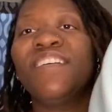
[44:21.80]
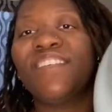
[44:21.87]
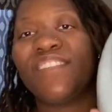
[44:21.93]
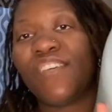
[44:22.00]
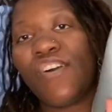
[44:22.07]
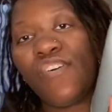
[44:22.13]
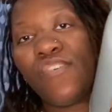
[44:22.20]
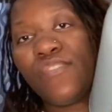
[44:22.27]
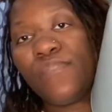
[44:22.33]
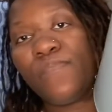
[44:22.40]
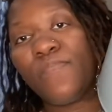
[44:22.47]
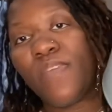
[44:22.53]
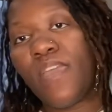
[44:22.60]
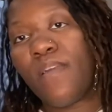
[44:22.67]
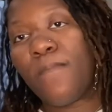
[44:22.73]
so
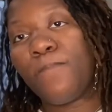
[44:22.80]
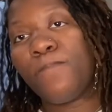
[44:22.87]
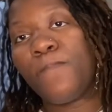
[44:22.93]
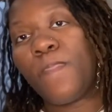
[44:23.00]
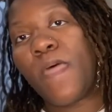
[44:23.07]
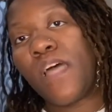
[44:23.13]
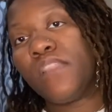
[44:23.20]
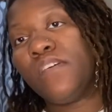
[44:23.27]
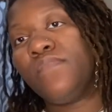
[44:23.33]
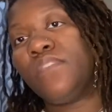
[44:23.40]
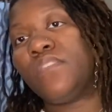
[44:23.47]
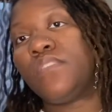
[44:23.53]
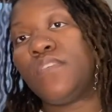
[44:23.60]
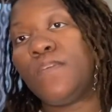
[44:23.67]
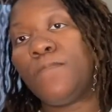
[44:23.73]
yeah, I love the
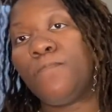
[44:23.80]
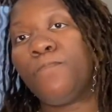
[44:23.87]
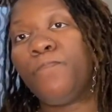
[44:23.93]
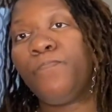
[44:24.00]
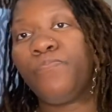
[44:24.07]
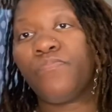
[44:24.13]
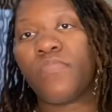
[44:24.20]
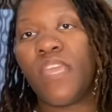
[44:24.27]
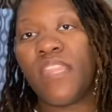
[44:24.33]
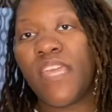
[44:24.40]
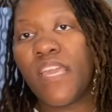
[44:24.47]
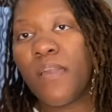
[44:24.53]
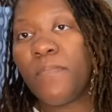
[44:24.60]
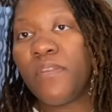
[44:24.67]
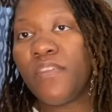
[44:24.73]
seat and they
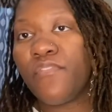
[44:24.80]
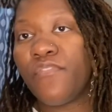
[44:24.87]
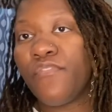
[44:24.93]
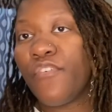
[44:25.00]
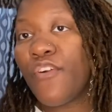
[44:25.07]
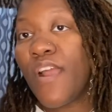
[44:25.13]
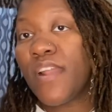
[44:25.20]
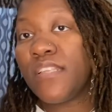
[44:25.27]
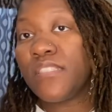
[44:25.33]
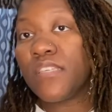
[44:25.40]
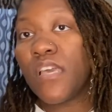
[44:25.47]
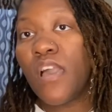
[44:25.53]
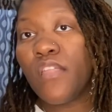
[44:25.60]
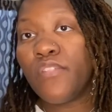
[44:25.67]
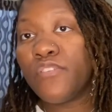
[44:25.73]
come in different varieties of
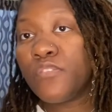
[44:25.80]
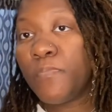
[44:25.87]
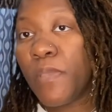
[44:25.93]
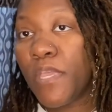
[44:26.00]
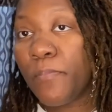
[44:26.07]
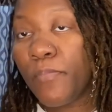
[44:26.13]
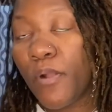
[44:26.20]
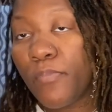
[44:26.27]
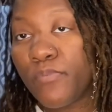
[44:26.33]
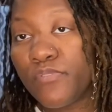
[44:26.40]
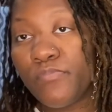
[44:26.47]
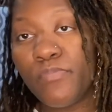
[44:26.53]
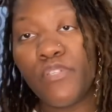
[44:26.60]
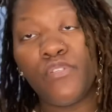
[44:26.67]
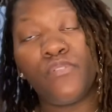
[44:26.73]
colors pink purples
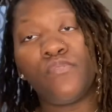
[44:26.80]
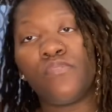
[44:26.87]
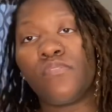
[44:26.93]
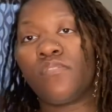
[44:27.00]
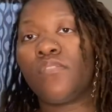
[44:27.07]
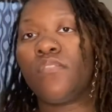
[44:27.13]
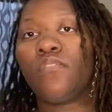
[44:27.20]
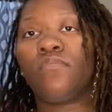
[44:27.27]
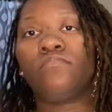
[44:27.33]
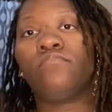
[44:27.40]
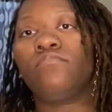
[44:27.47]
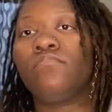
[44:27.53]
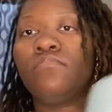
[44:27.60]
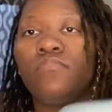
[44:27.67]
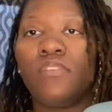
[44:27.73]
blues and
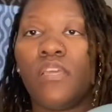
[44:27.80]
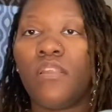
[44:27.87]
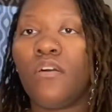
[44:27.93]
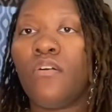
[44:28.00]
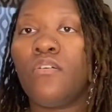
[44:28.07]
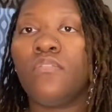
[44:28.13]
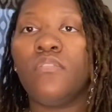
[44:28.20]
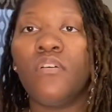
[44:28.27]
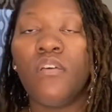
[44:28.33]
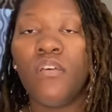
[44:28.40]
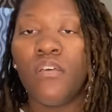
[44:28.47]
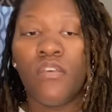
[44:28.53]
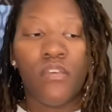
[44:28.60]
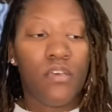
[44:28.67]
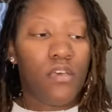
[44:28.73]
it all
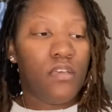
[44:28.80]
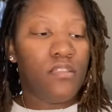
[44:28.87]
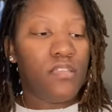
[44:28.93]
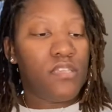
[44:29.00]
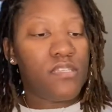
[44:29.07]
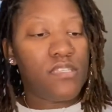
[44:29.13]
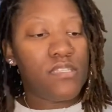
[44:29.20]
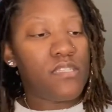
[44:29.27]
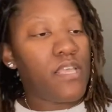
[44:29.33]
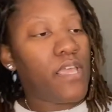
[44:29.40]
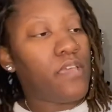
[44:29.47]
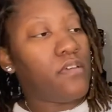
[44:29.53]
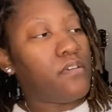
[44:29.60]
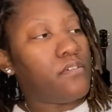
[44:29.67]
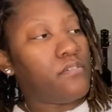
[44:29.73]
uh, this is
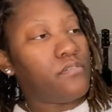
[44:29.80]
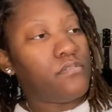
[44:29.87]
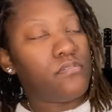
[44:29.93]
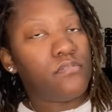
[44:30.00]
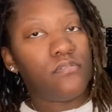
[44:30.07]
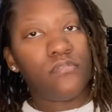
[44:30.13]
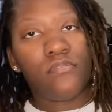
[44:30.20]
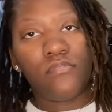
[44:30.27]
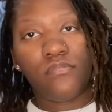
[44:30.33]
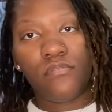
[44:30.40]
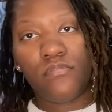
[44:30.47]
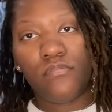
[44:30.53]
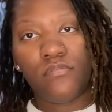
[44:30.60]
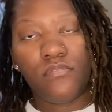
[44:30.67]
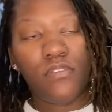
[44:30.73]
like a
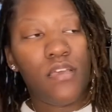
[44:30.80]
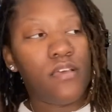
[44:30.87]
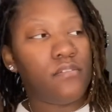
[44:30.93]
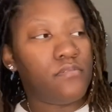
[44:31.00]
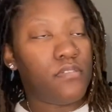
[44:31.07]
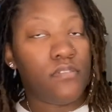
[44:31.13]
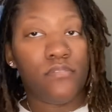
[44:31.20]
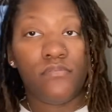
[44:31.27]
i don't know